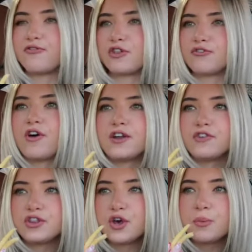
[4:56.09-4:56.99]
for the fun of
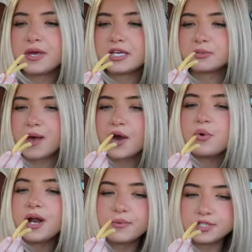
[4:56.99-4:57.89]
it though because back
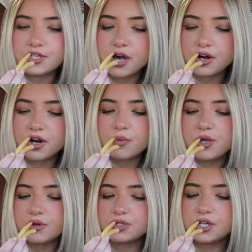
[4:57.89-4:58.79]
when I was younger
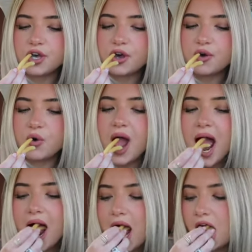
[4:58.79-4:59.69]
we used to go